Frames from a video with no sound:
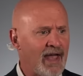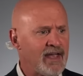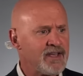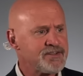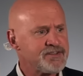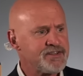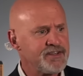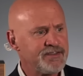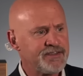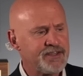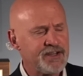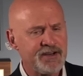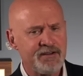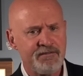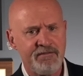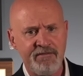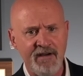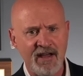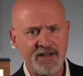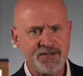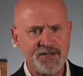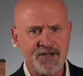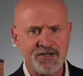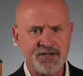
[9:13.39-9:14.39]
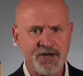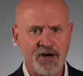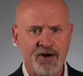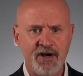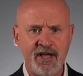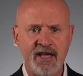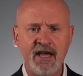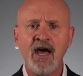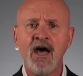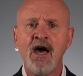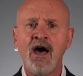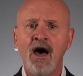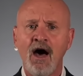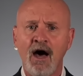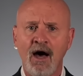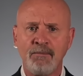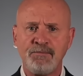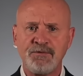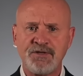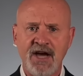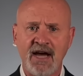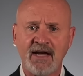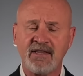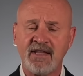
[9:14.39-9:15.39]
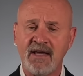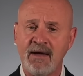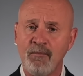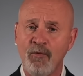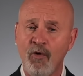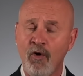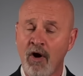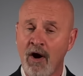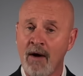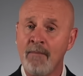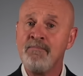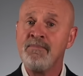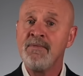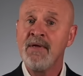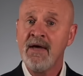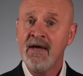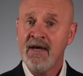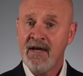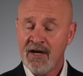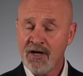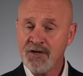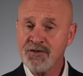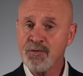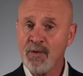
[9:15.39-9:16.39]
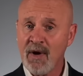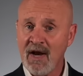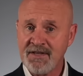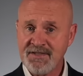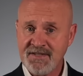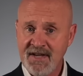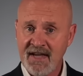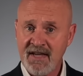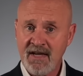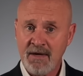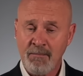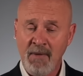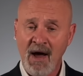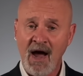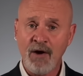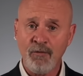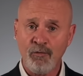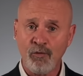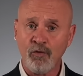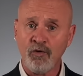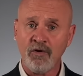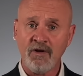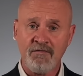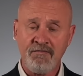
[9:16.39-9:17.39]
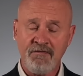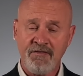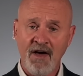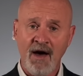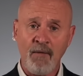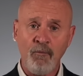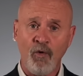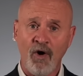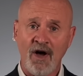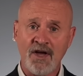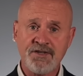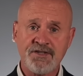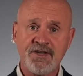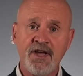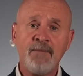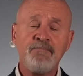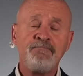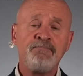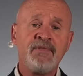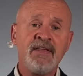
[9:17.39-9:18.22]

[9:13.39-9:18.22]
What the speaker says: isn't the defense attorney objecting more? Here's what I'll tell you my rule of thumb was.